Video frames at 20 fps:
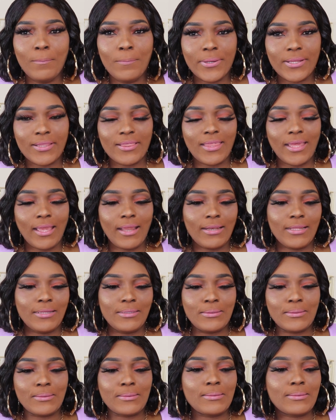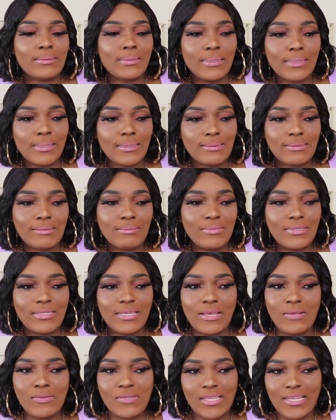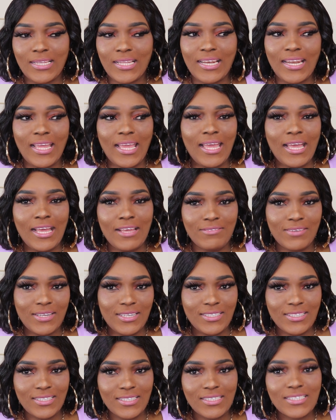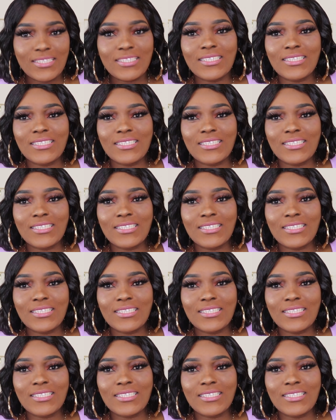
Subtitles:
but then it just clicks sometimes and then I have ideas.